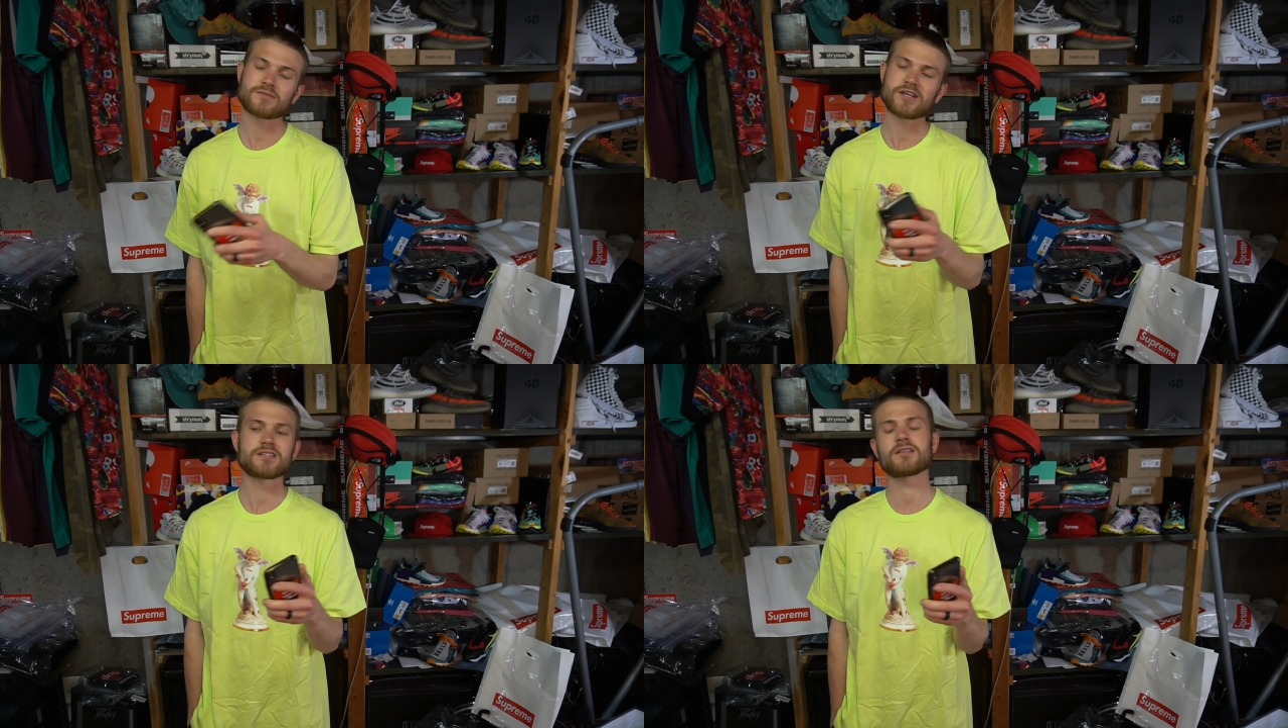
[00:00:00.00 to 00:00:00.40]

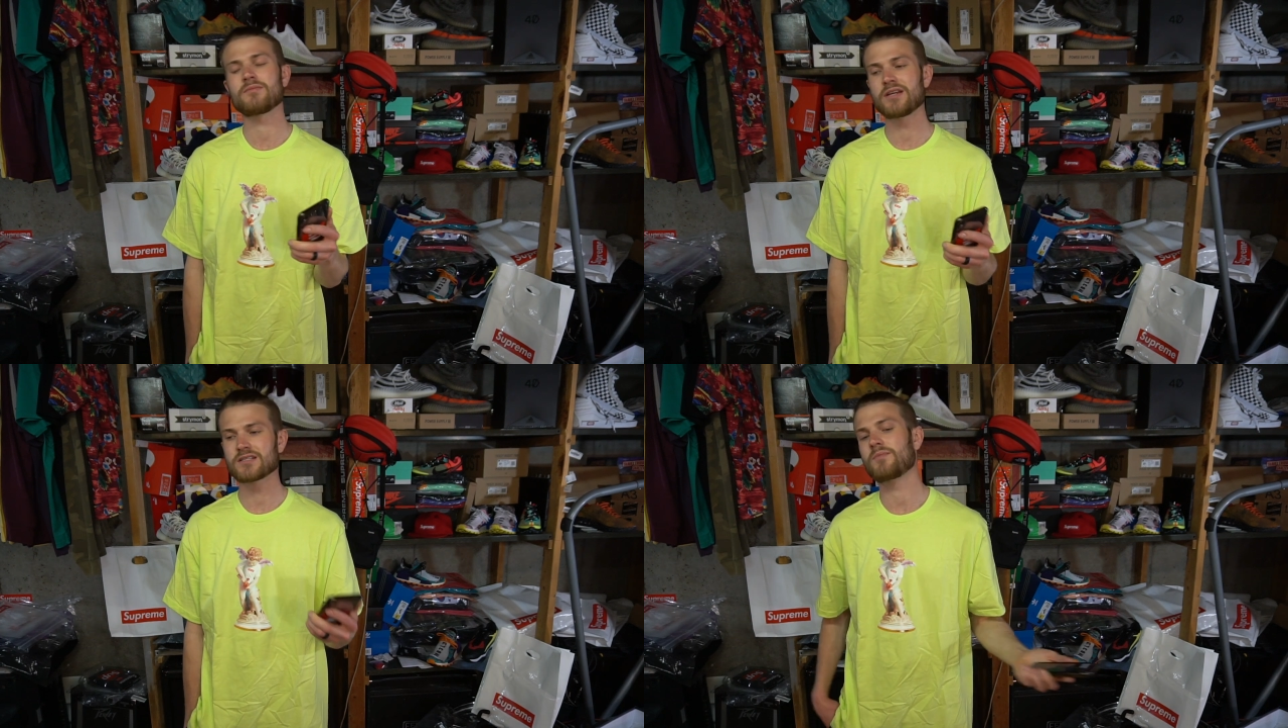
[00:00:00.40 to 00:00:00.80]
it
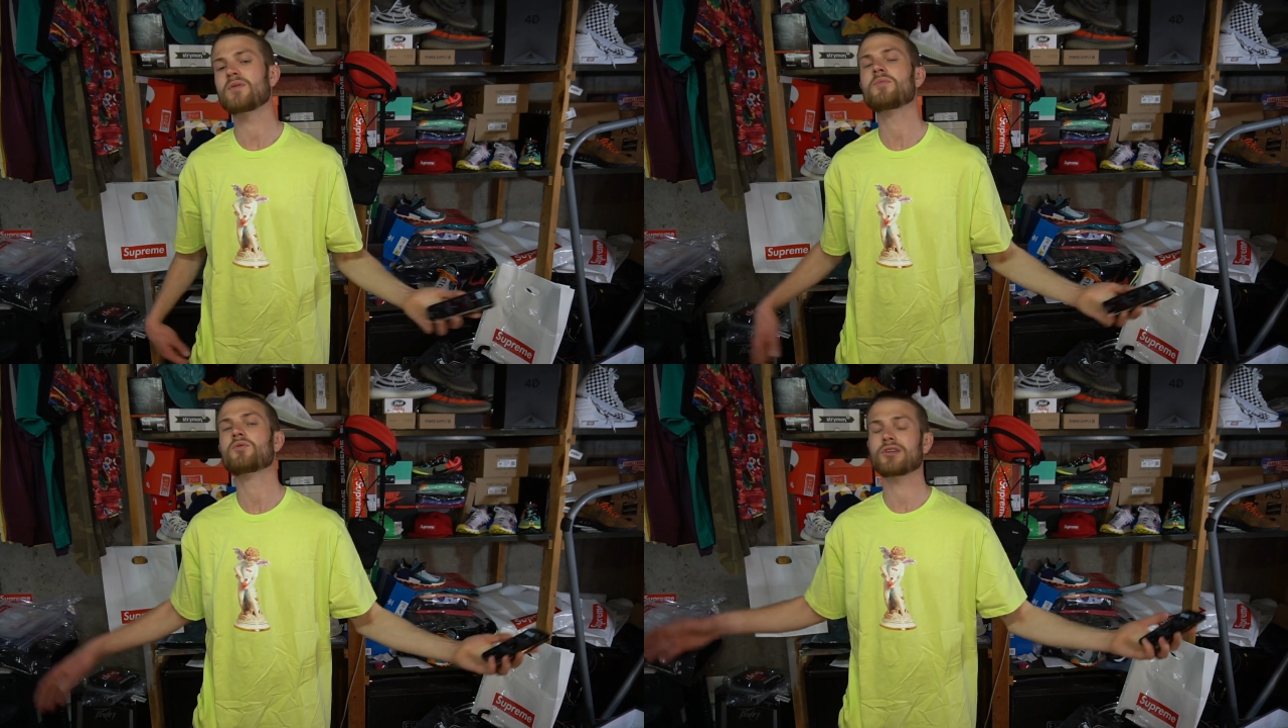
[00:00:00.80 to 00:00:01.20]
basically means the
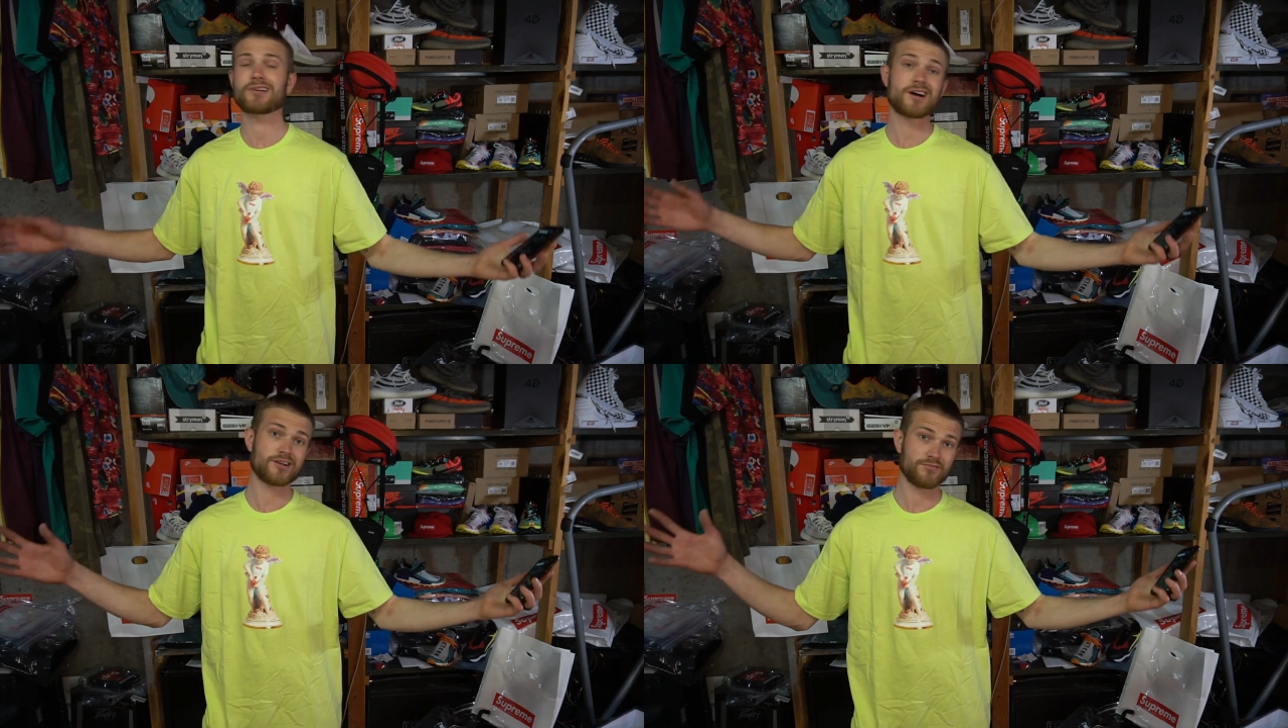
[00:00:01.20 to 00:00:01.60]
people
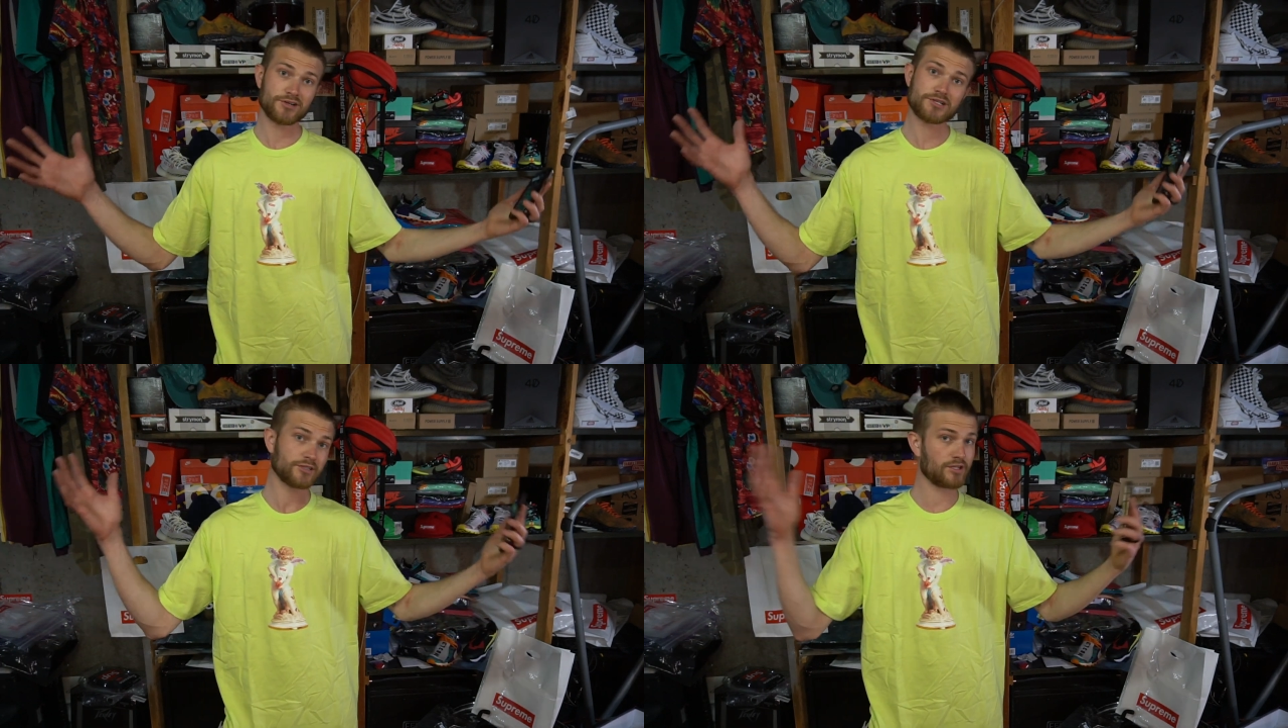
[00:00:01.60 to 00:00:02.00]
that God
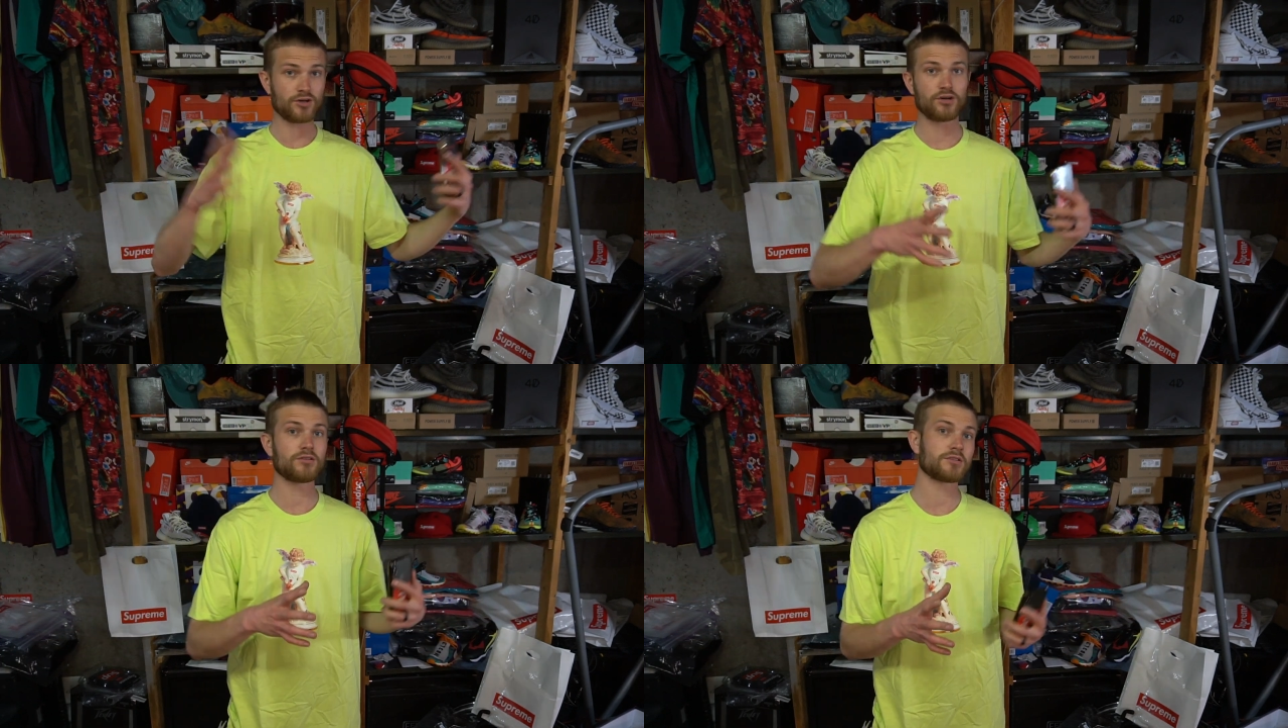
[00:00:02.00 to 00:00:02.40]
originally
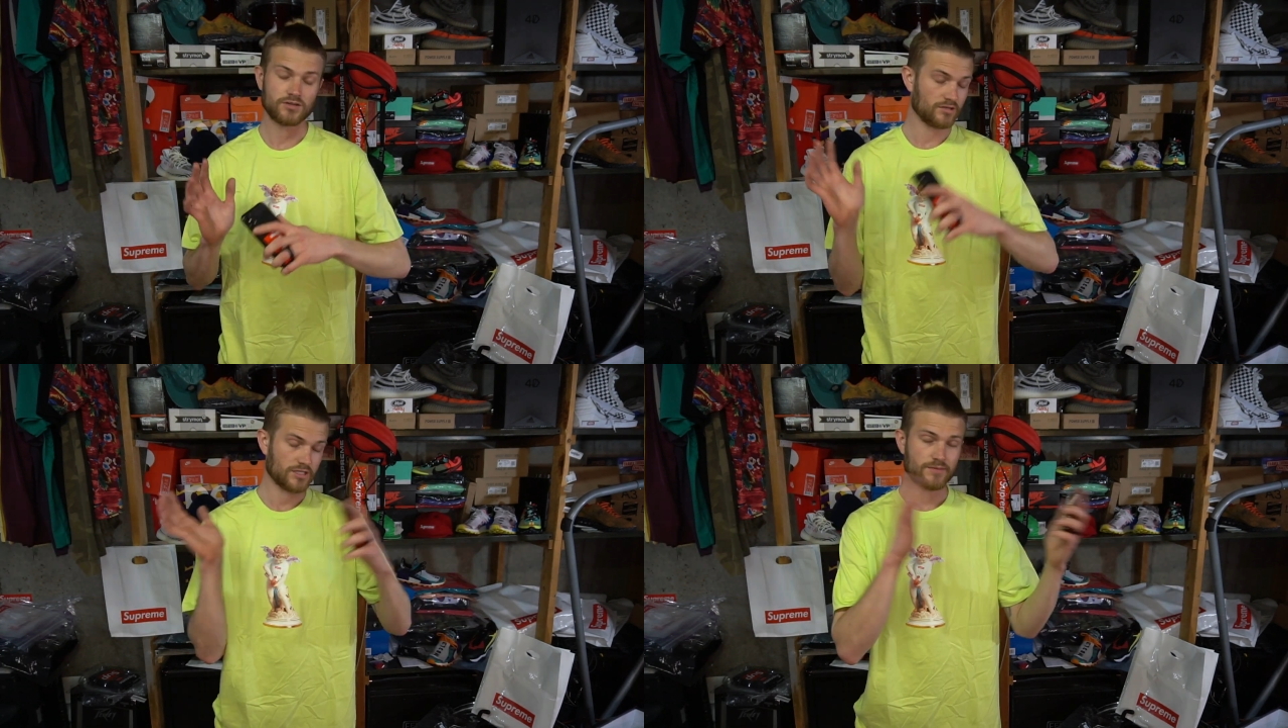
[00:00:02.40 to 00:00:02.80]
called
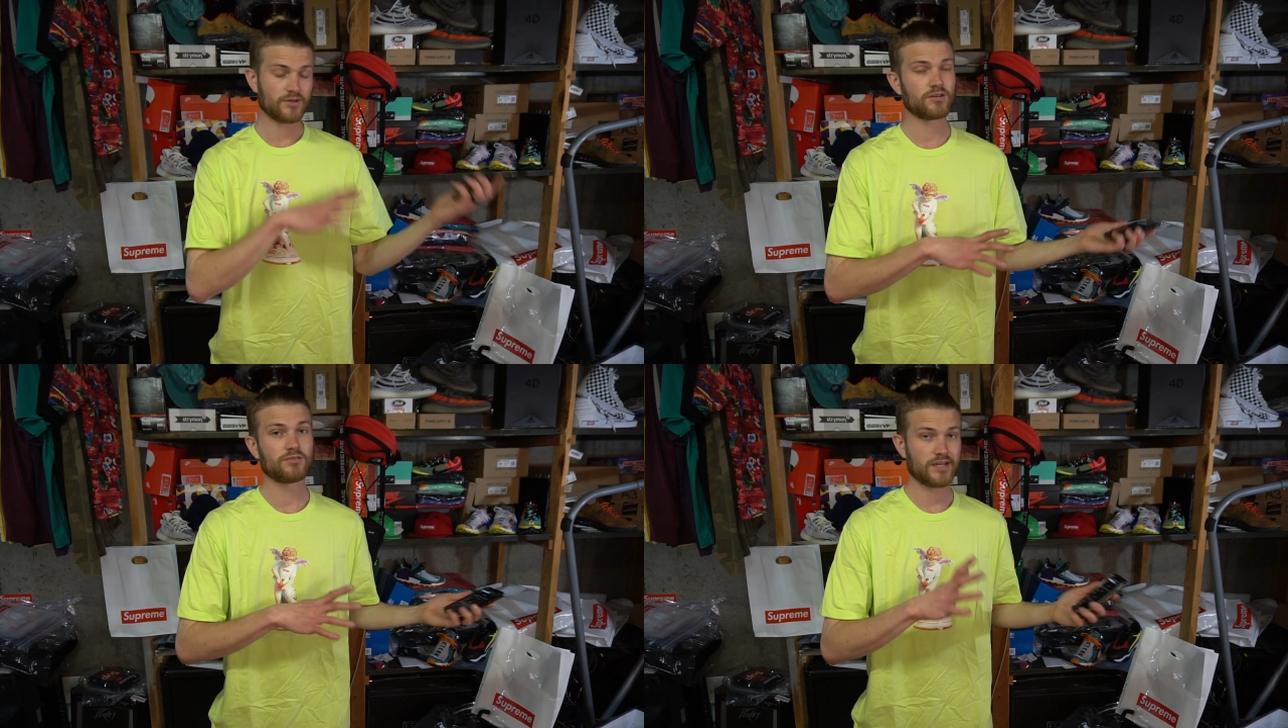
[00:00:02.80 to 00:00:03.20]
a long time ago,